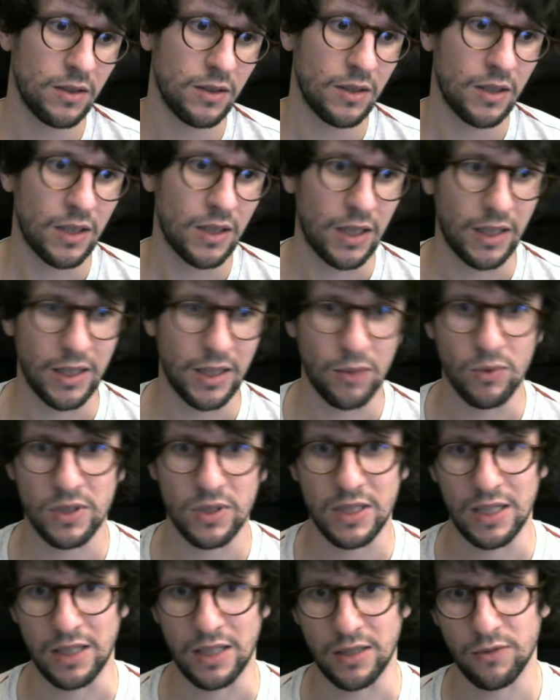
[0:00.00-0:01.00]
and then we
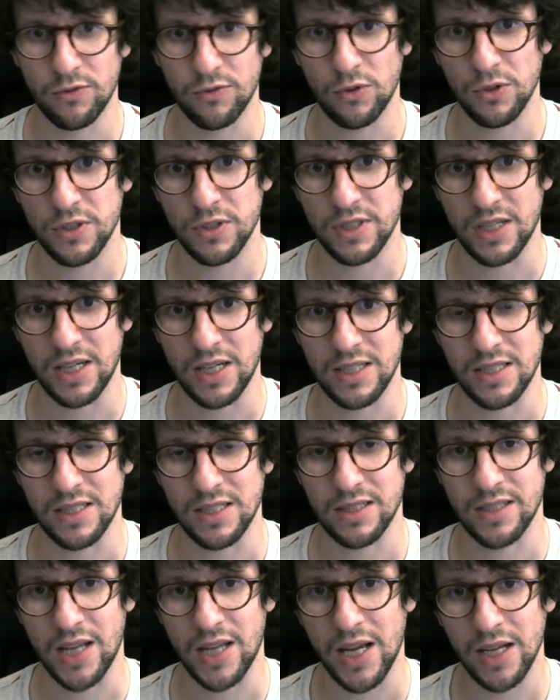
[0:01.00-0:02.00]
say that the font size is
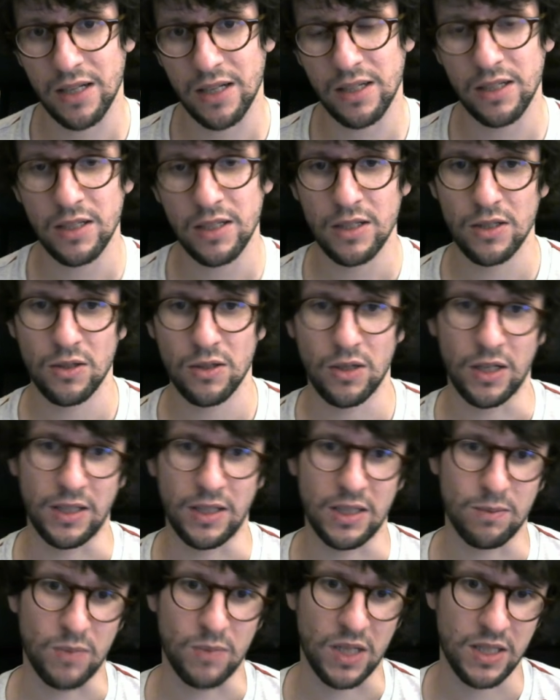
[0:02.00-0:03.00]
10, and
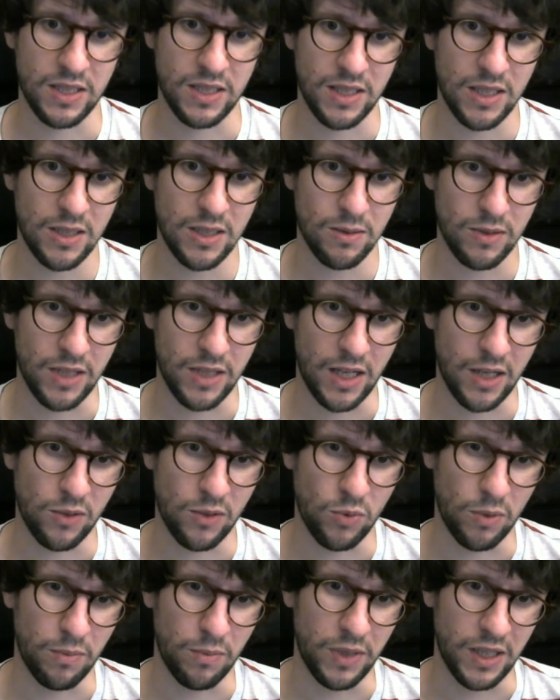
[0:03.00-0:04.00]
this makes sense. Then it
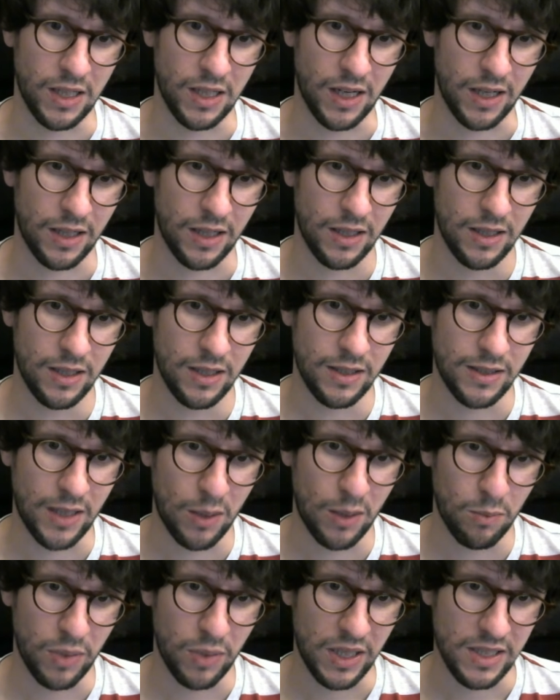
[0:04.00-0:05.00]
will be like
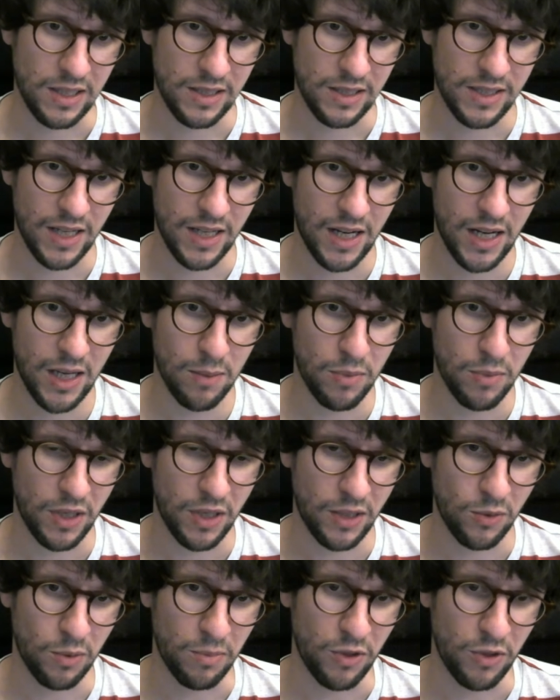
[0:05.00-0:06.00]
10 pixels high, but it
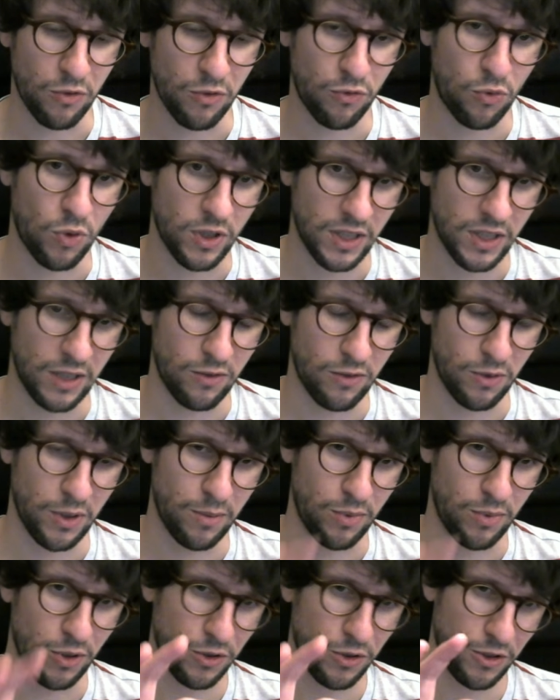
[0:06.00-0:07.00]
will be 14 from the
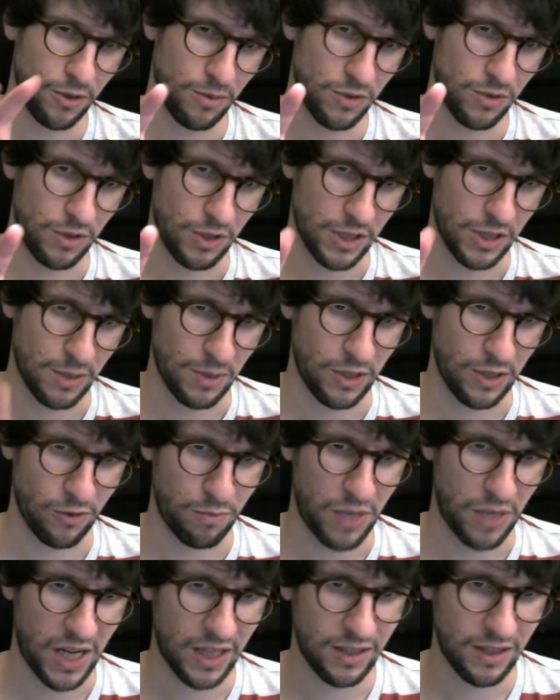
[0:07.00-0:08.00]
bottom, so there is a bit of
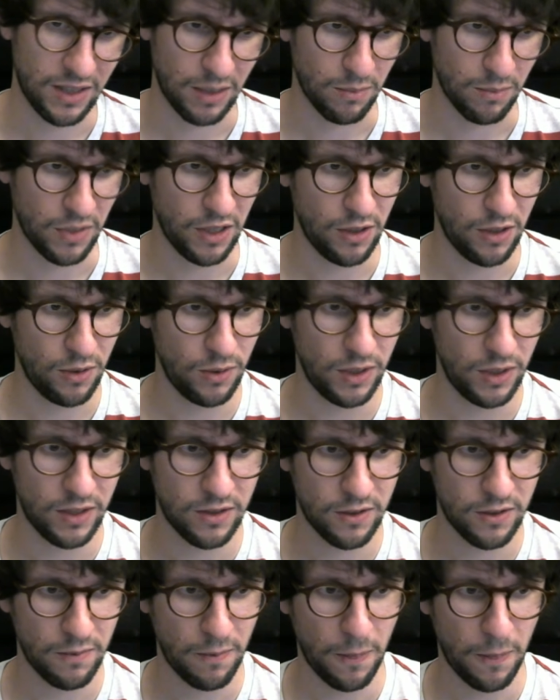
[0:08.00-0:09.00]
padding below
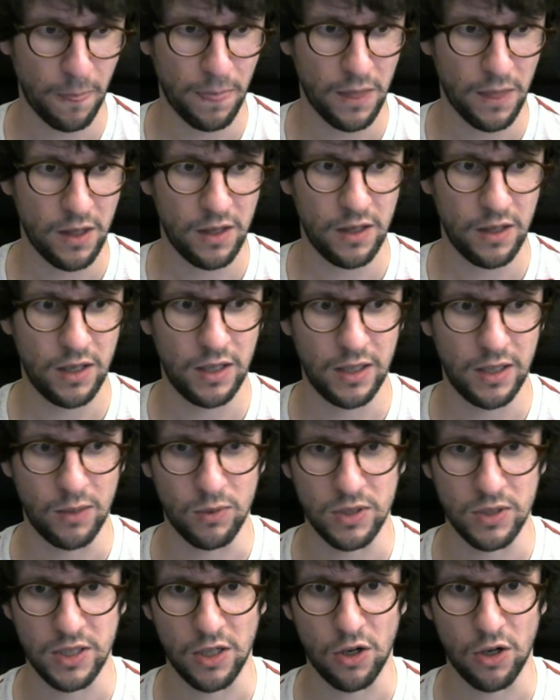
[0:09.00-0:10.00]
it. And then we
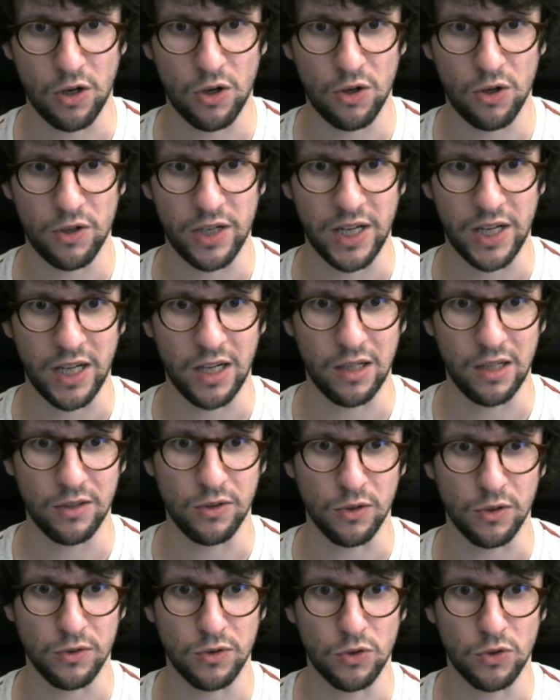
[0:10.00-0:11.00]
say
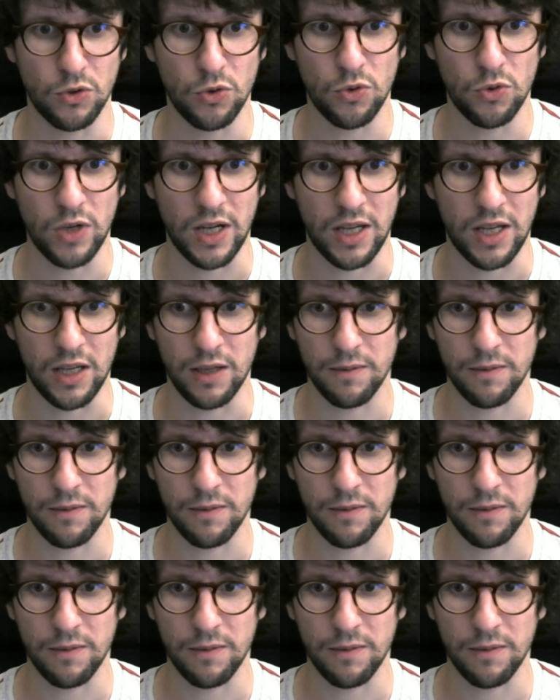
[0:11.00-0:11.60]
rl.gray.